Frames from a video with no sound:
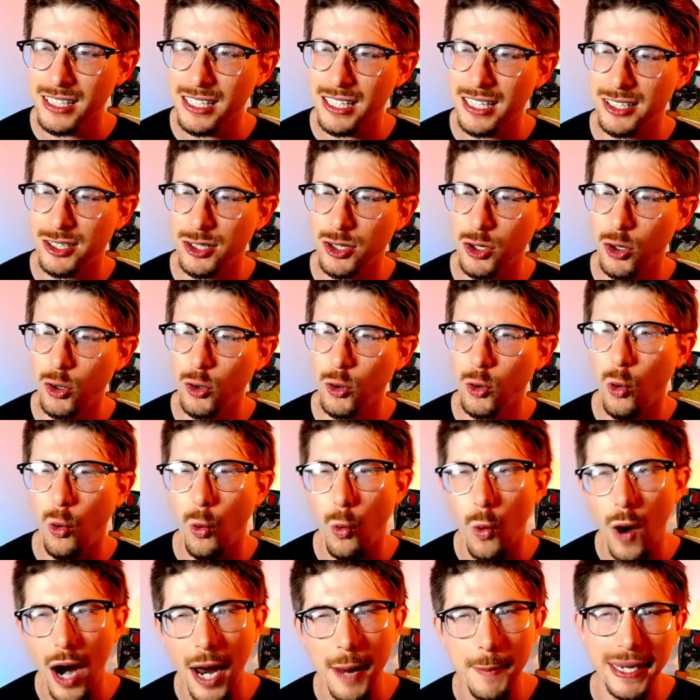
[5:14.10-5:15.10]
Don't
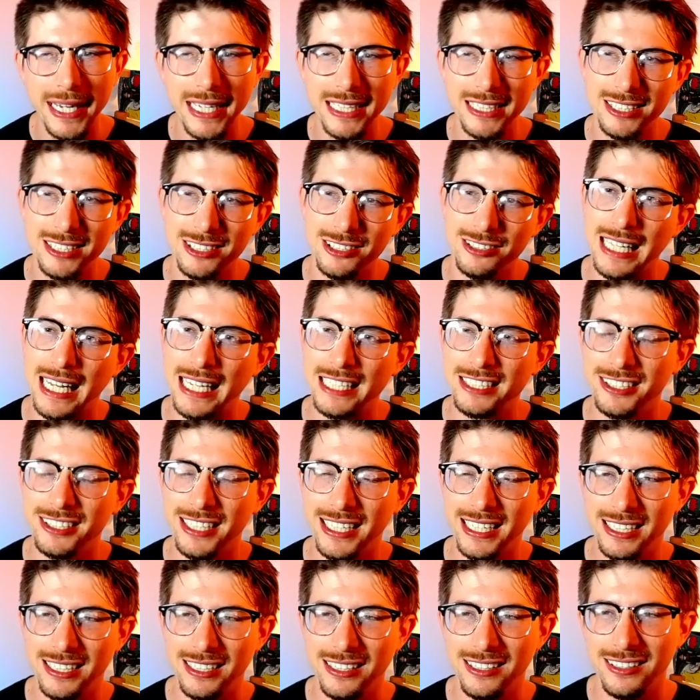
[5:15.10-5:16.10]
quite make it to that
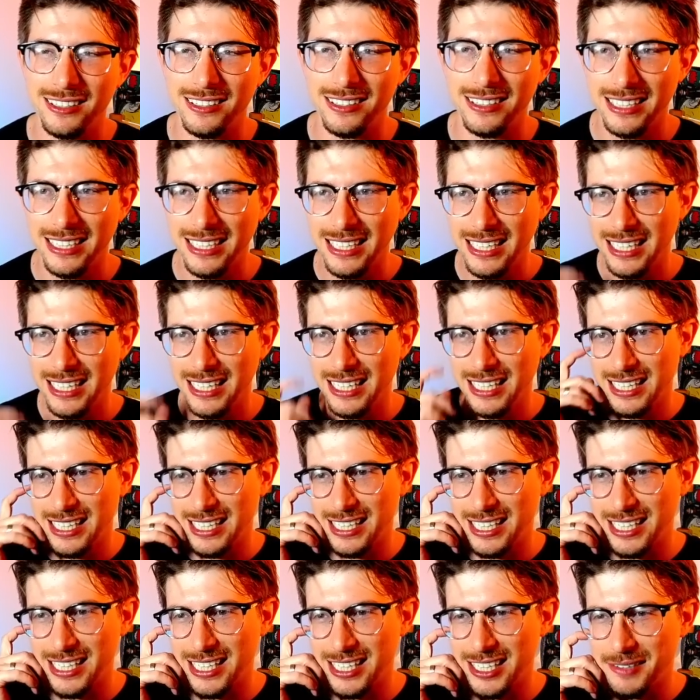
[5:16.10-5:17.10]
Dragon Claw.
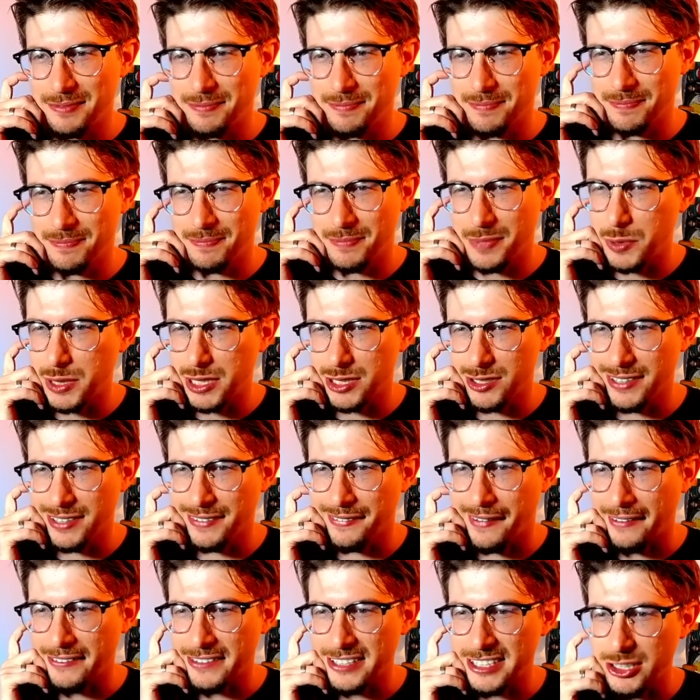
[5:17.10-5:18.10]
But we don't even
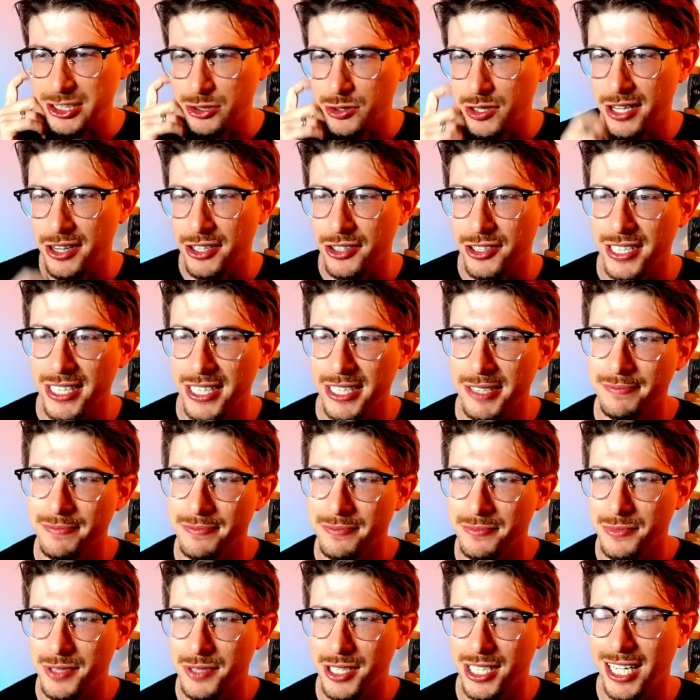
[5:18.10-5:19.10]
have to show the third here.
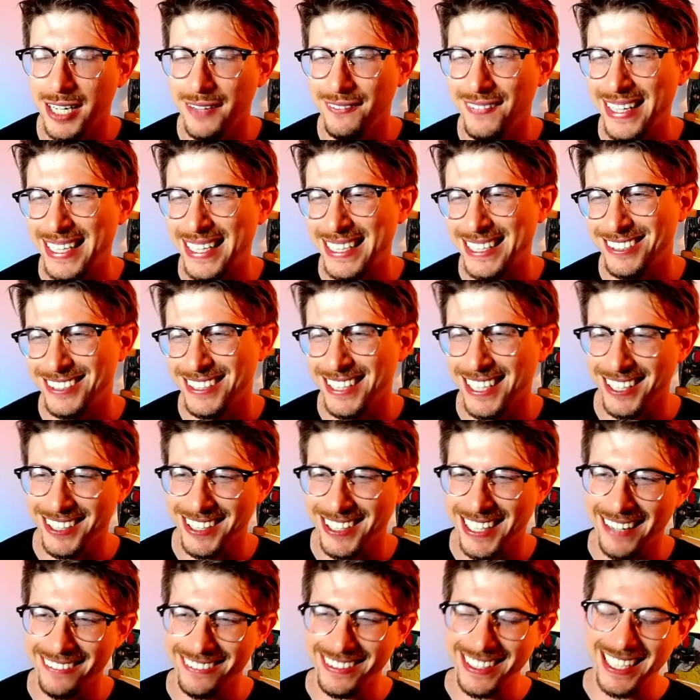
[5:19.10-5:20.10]
We're going to make it to another
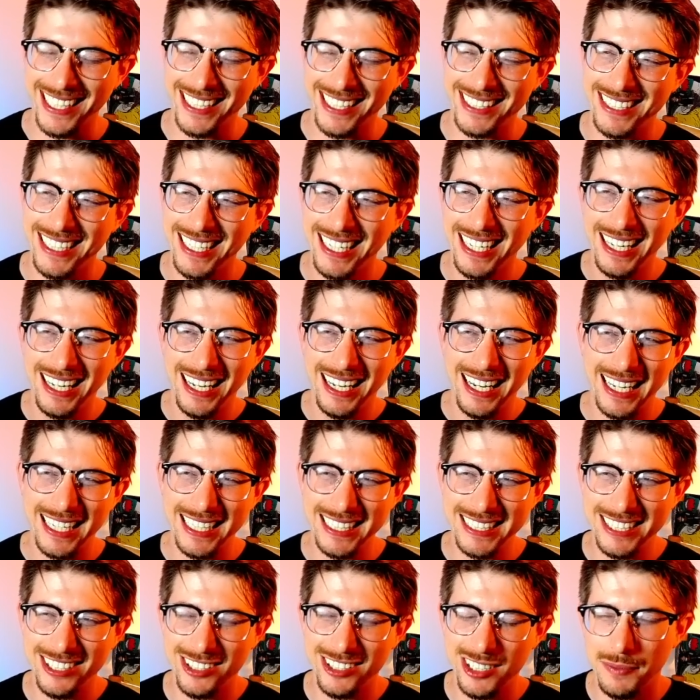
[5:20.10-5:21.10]
avalanche. I
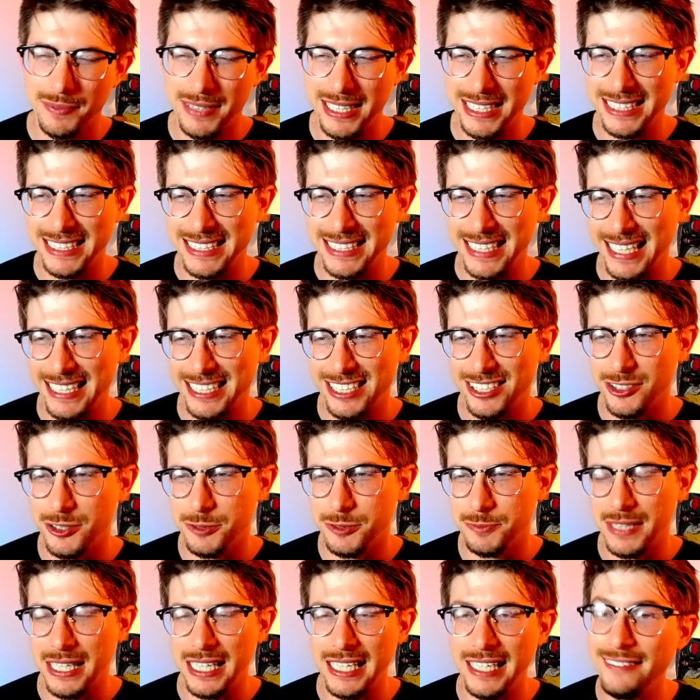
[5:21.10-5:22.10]
just showed up this Sand
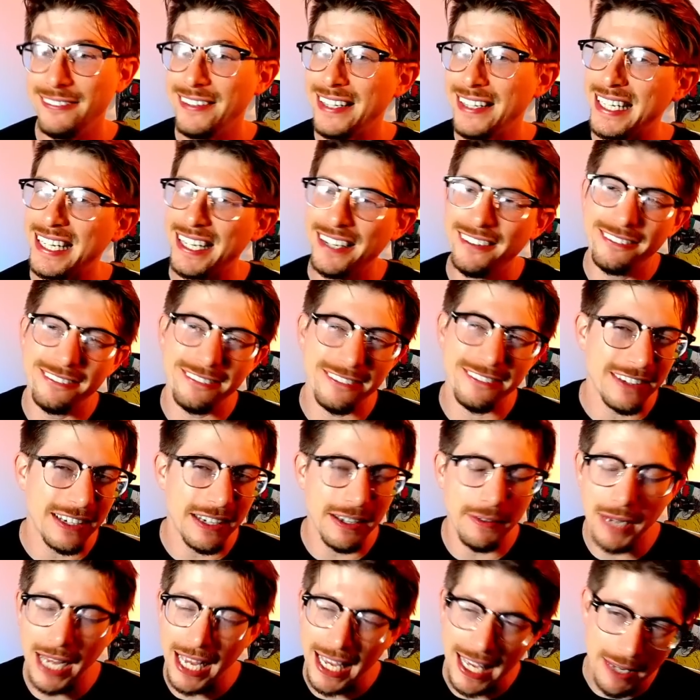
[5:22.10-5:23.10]
Tomb. Even if
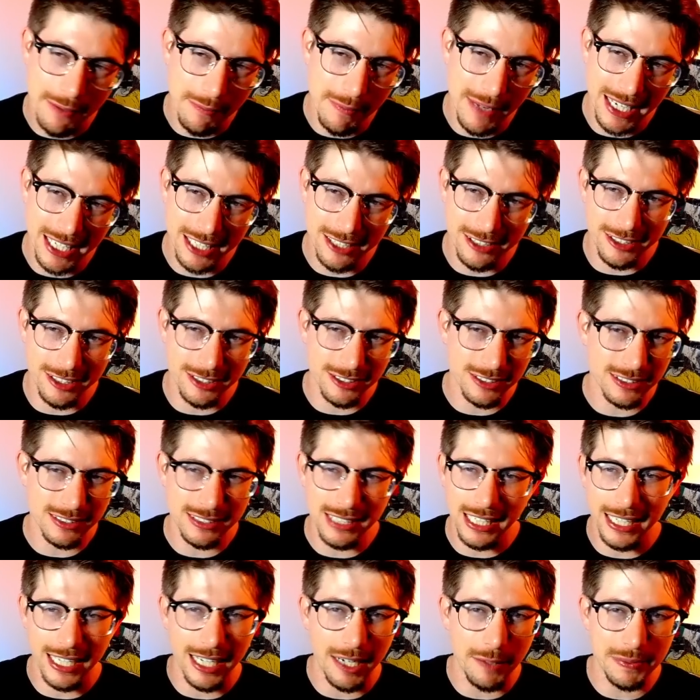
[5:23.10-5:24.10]
I had Metagross,
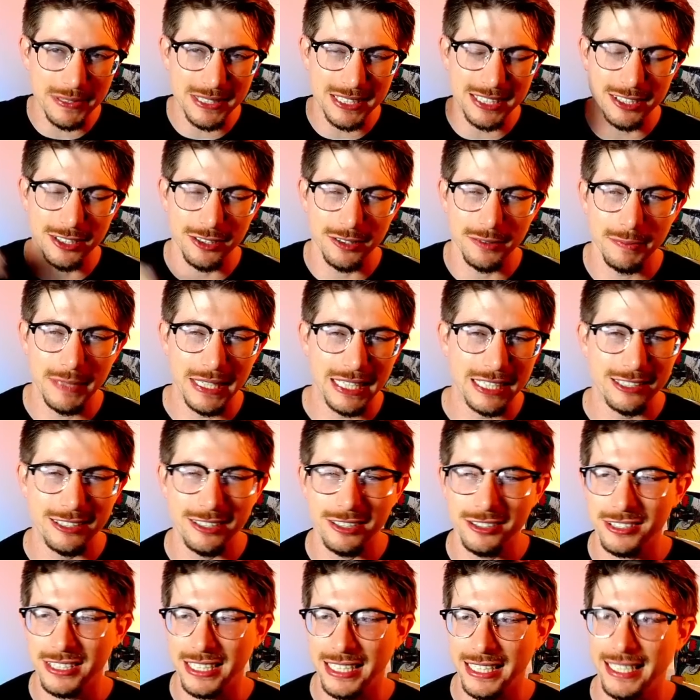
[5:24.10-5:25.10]
like up a shield,
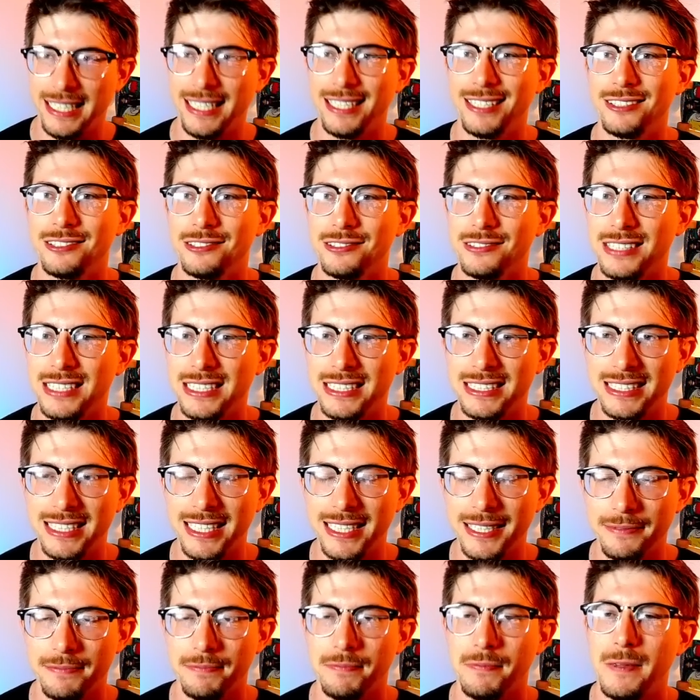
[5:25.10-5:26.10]
Metagross can handle this
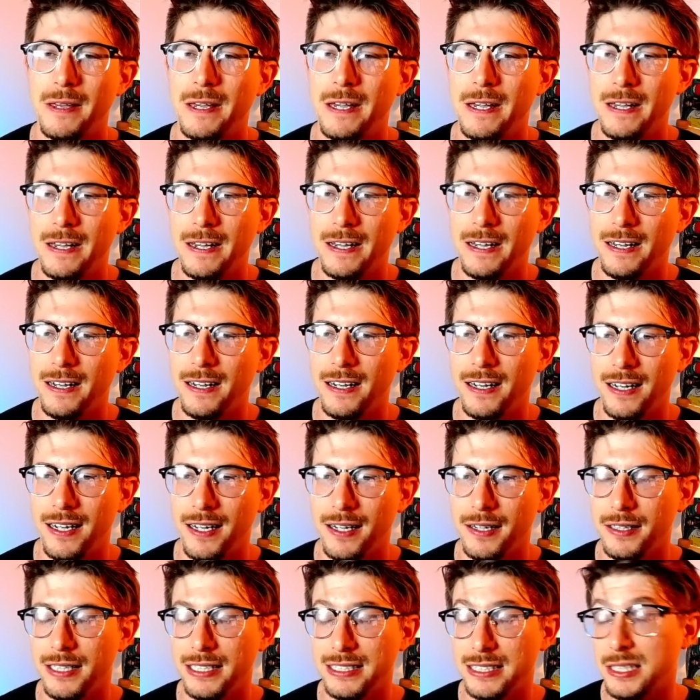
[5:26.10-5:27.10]
thing.
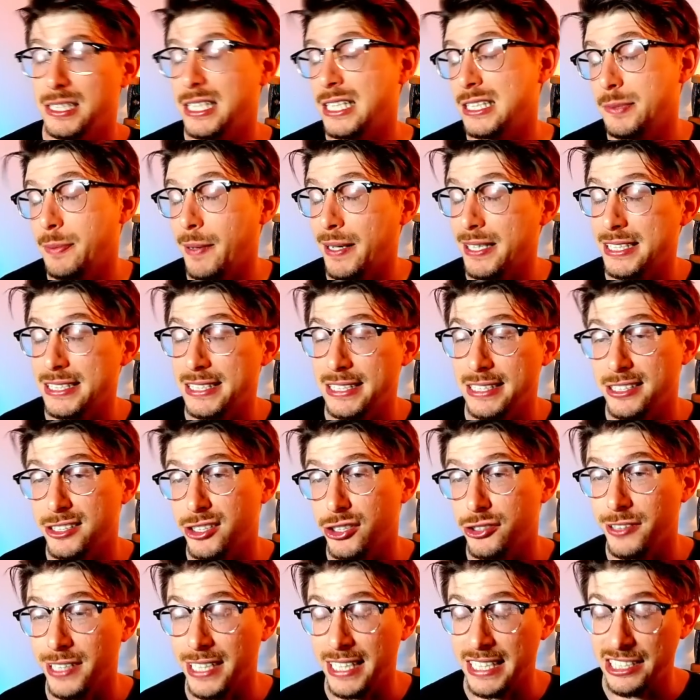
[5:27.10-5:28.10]
Especially since they're
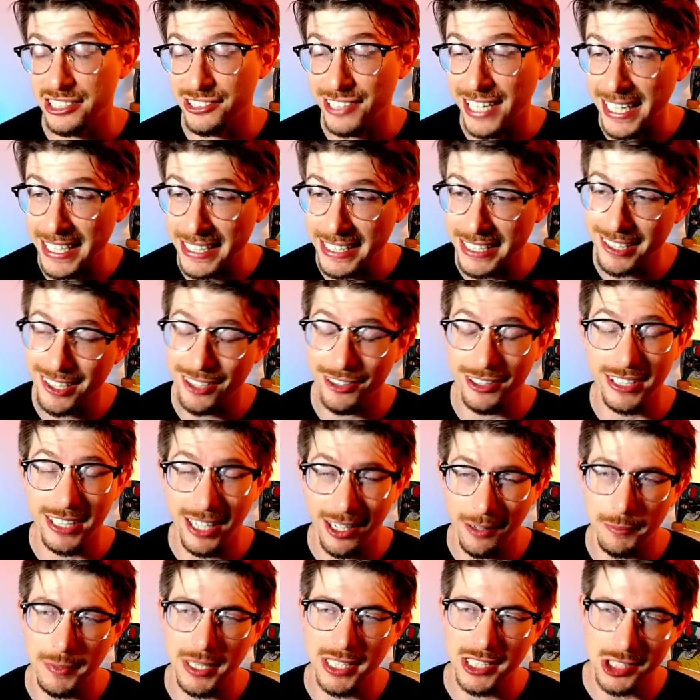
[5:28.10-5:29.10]
running Dragon Tail and
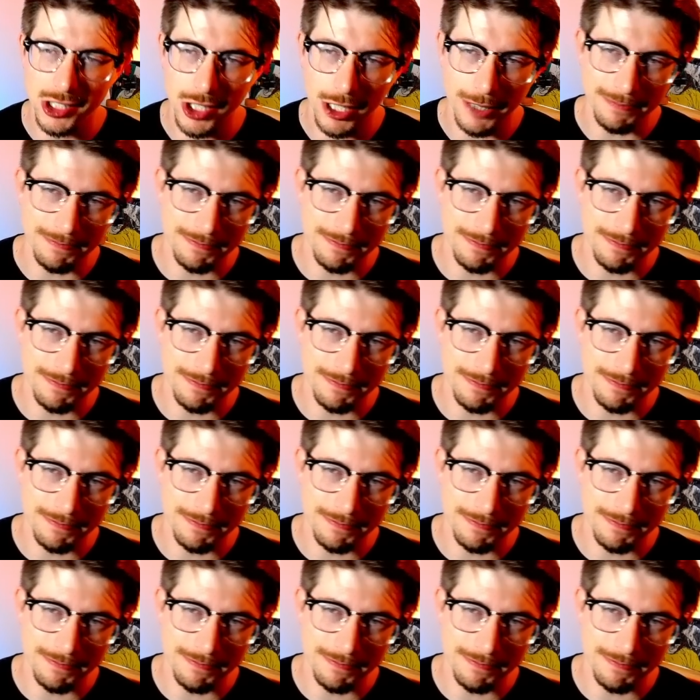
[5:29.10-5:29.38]
not Mudshot.